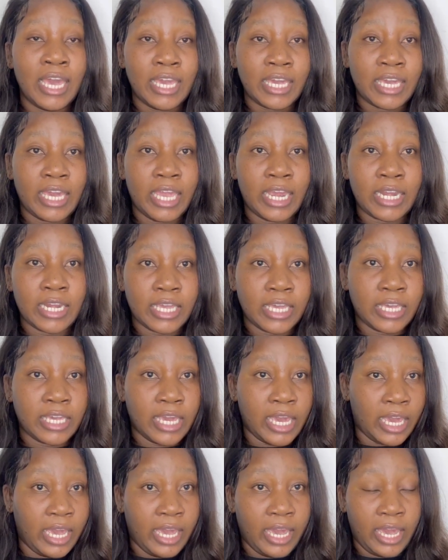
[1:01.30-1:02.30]
can
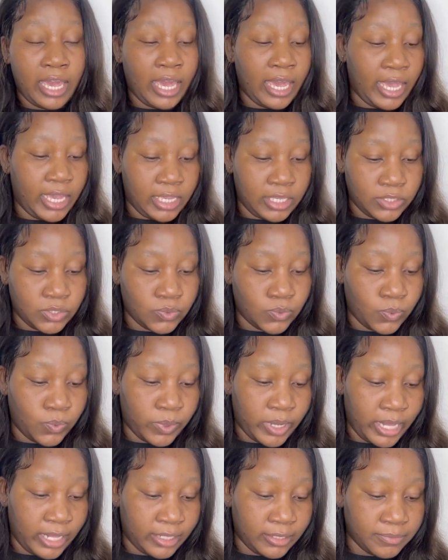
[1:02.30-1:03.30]
hear her as
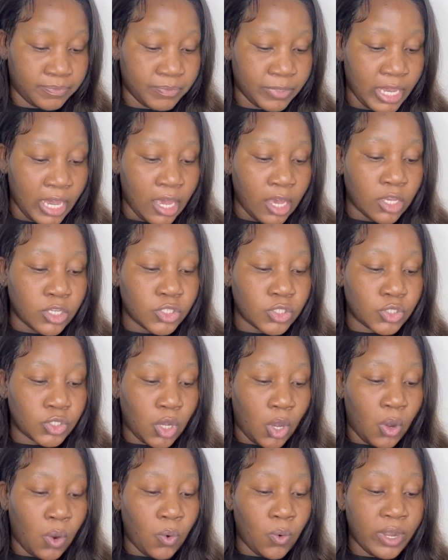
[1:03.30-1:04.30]
well.
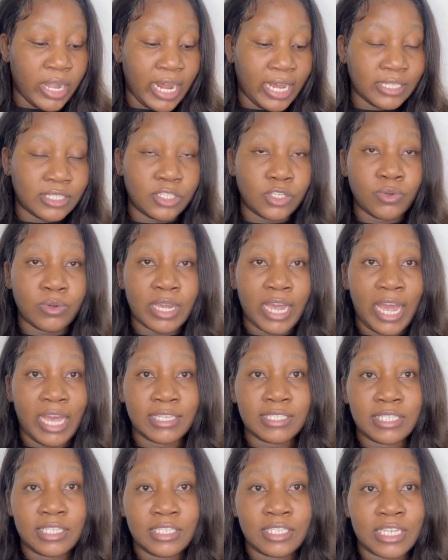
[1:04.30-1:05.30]
So Unathi, you
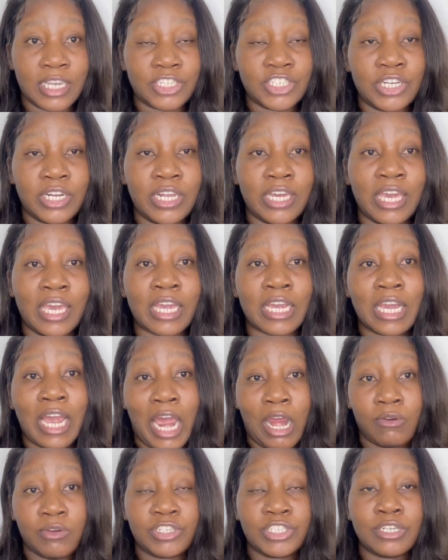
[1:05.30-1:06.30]
guys, is actually
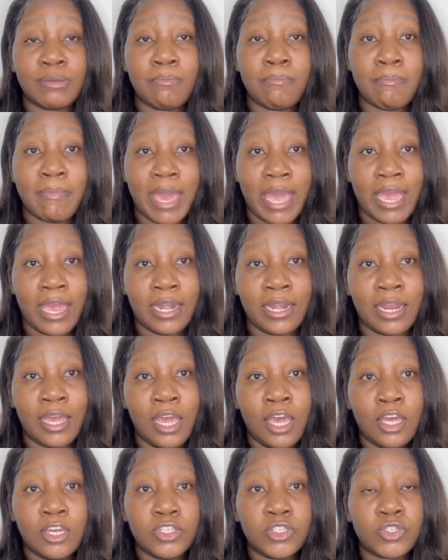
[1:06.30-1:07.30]
encouraging men
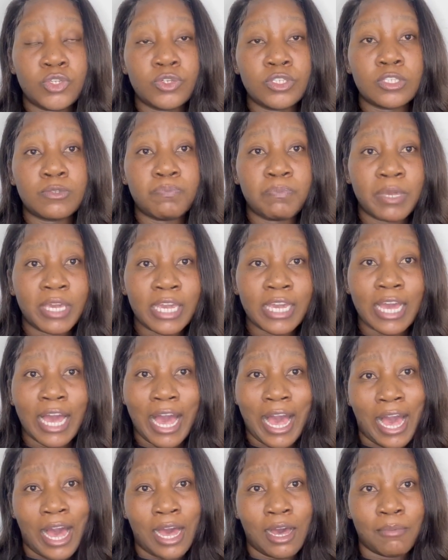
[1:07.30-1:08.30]
to speak
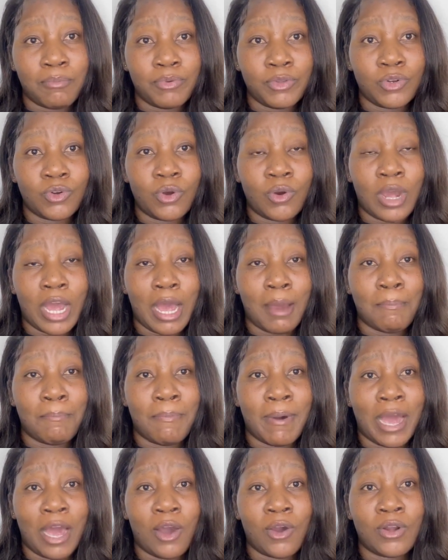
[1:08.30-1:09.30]
up, you know,
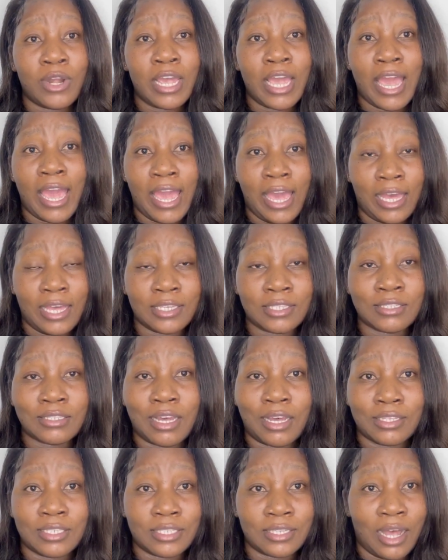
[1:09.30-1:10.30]
about as
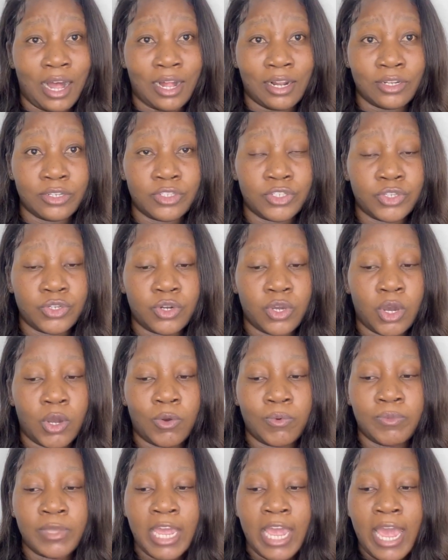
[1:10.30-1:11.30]
assault, you
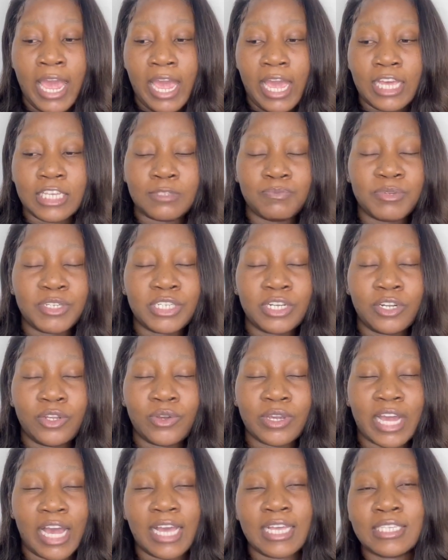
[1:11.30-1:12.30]
know, especially
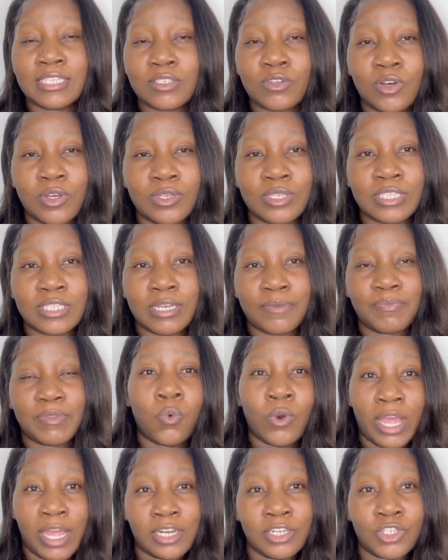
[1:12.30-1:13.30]
you guys, because
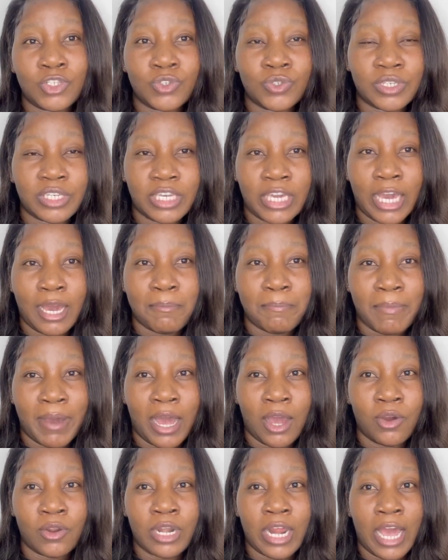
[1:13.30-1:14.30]
when did you hear
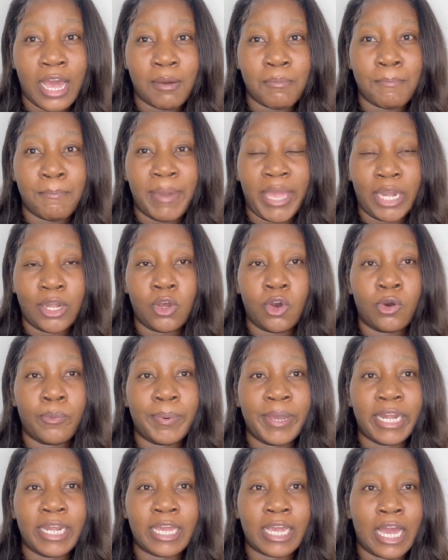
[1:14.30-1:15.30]
about men
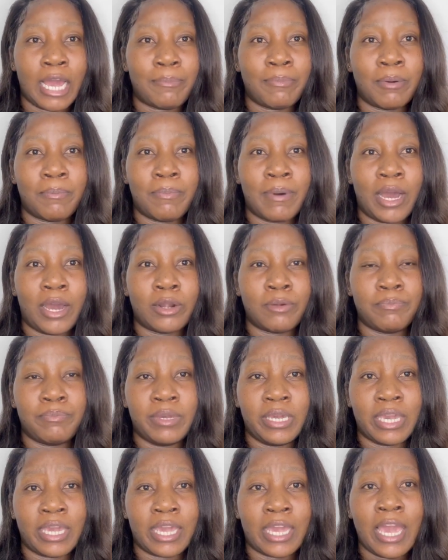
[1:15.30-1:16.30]
opening up about
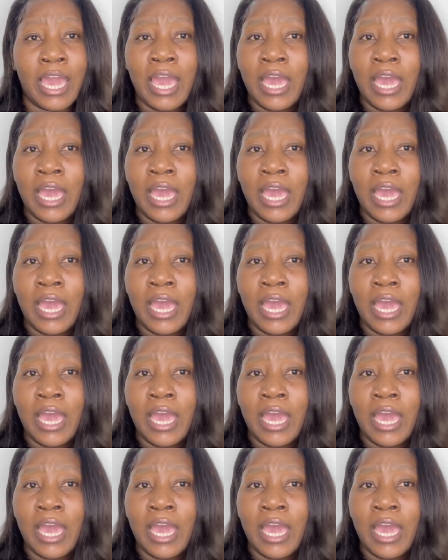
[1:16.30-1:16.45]
being